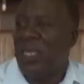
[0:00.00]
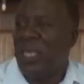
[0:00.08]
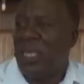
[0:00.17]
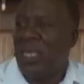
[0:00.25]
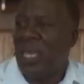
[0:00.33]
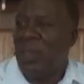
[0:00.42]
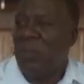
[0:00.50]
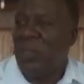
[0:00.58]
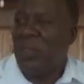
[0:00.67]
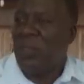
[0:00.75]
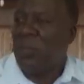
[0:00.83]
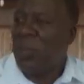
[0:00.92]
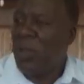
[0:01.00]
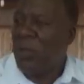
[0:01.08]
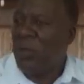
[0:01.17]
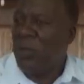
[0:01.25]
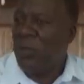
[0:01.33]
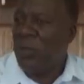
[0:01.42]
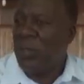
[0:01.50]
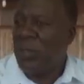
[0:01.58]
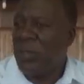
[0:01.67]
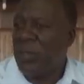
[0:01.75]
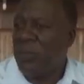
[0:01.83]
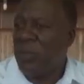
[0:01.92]
At that time, Mr. Parry, who
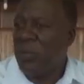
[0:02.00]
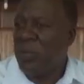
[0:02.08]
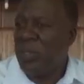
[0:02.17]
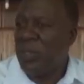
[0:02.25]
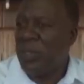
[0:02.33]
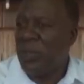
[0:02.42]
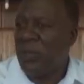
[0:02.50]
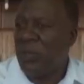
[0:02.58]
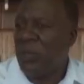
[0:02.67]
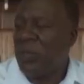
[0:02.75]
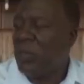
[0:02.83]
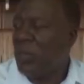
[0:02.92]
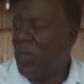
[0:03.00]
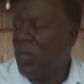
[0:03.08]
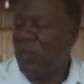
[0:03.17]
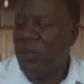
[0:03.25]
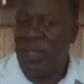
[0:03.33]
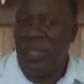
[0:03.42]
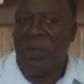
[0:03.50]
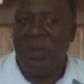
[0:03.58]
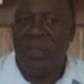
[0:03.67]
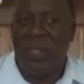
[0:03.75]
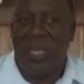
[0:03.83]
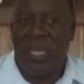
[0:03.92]
was the permanent secretary, was off. I think he
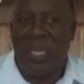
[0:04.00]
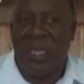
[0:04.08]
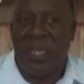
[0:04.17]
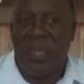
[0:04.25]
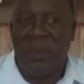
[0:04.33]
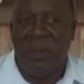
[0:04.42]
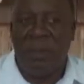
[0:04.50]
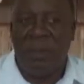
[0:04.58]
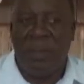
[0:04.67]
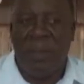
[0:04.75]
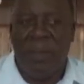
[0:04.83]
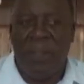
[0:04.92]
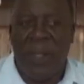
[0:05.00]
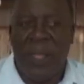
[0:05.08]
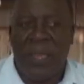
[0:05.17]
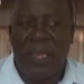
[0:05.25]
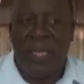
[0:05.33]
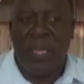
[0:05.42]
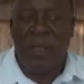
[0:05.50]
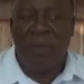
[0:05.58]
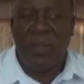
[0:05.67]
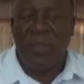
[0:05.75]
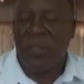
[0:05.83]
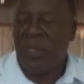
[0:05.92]
was in England, and uh,
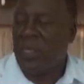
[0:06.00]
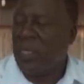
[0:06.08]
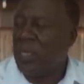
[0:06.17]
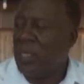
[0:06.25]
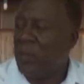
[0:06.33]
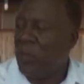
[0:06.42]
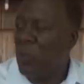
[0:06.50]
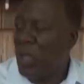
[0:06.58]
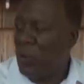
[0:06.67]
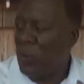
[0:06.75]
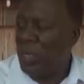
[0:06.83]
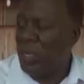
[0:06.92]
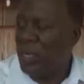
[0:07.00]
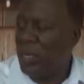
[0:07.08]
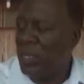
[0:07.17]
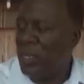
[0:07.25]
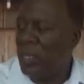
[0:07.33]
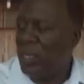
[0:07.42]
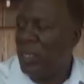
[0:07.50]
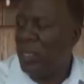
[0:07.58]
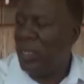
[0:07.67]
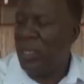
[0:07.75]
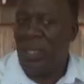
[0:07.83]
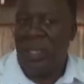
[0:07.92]
Mr. Walwin,
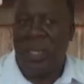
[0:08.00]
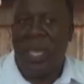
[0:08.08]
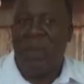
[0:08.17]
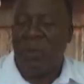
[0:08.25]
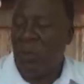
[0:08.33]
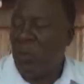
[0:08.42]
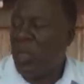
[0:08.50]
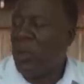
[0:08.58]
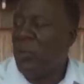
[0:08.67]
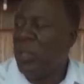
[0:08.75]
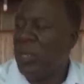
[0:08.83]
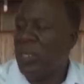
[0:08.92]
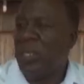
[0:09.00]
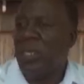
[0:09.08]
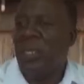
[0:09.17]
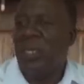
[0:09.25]
Ira. Ira Walwin,